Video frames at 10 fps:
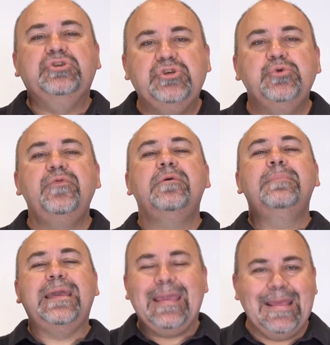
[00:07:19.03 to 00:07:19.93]
Do
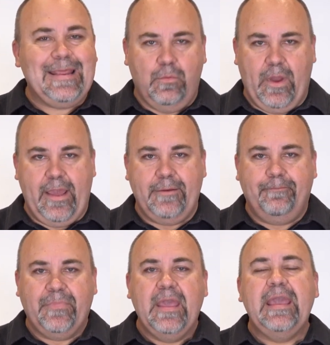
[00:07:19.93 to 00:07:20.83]
them anyway.
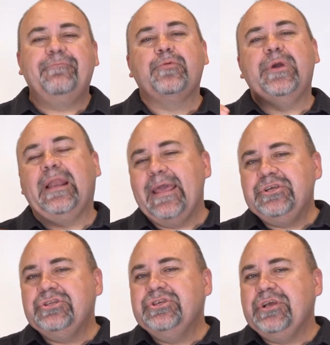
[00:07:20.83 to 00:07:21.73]
If the
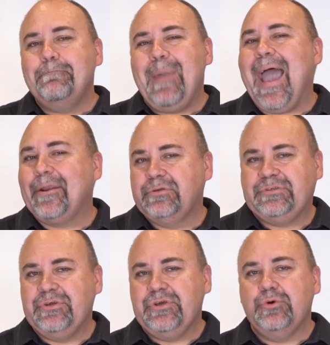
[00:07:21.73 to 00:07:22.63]
relationship matters
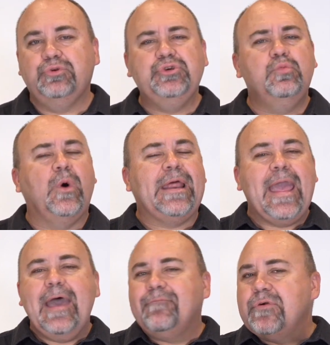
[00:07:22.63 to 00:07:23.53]
to you, do
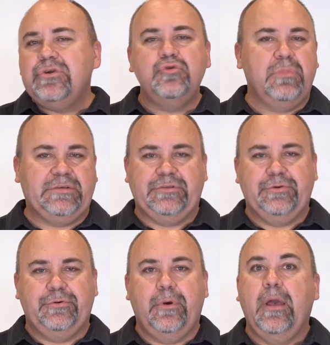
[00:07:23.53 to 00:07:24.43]
whatever you must
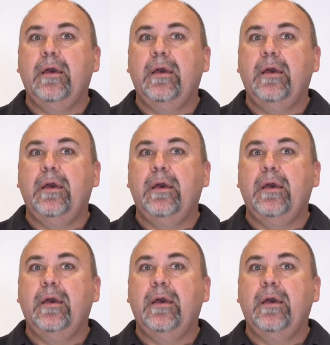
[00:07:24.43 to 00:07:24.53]
do.